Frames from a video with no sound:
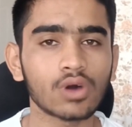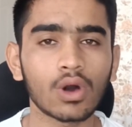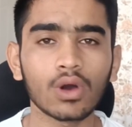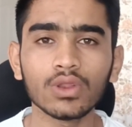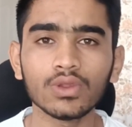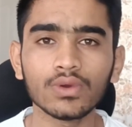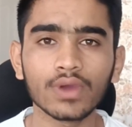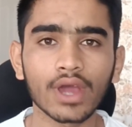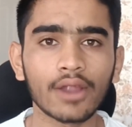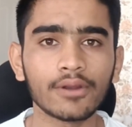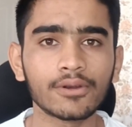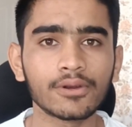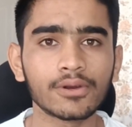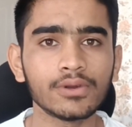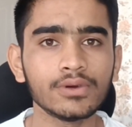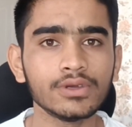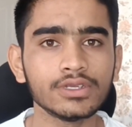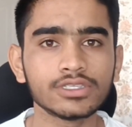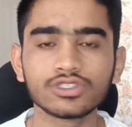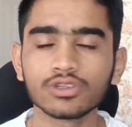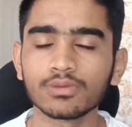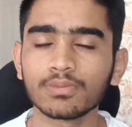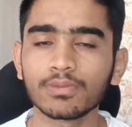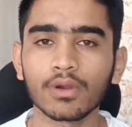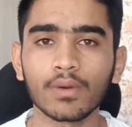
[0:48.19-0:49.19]
All you have to do
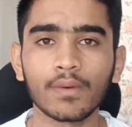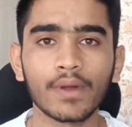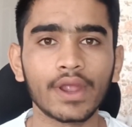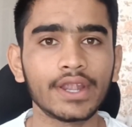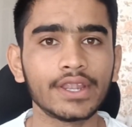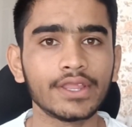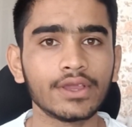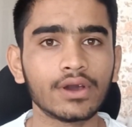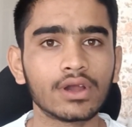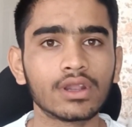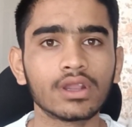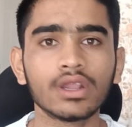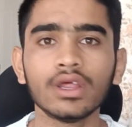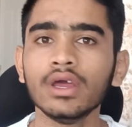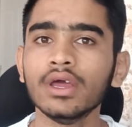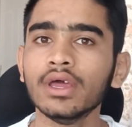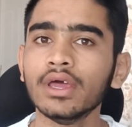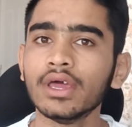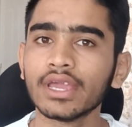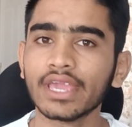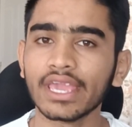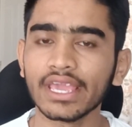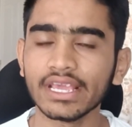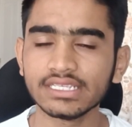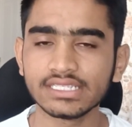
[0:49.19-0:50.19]
is to provide your
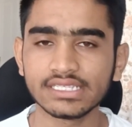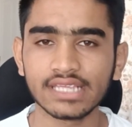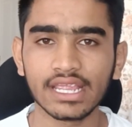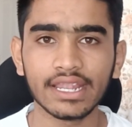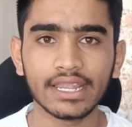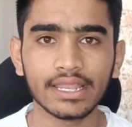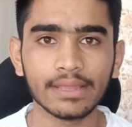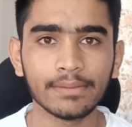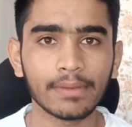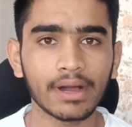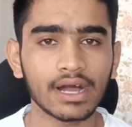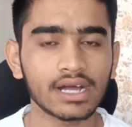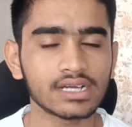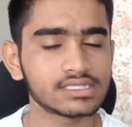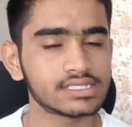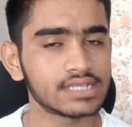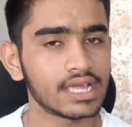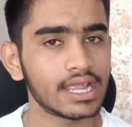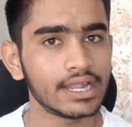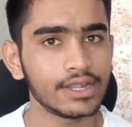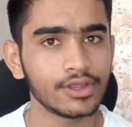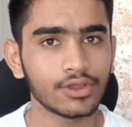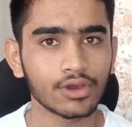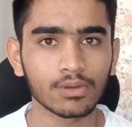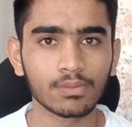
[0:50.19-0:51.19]
KCET marks
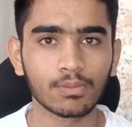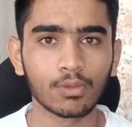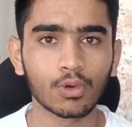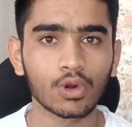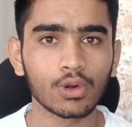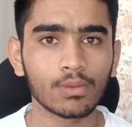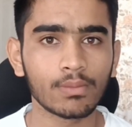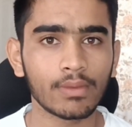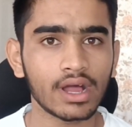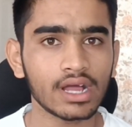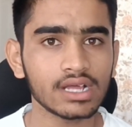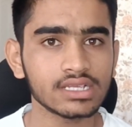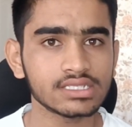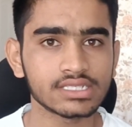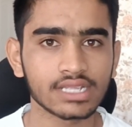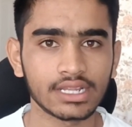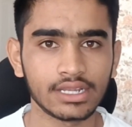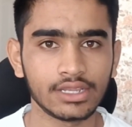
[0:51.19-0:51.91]
and your board marks,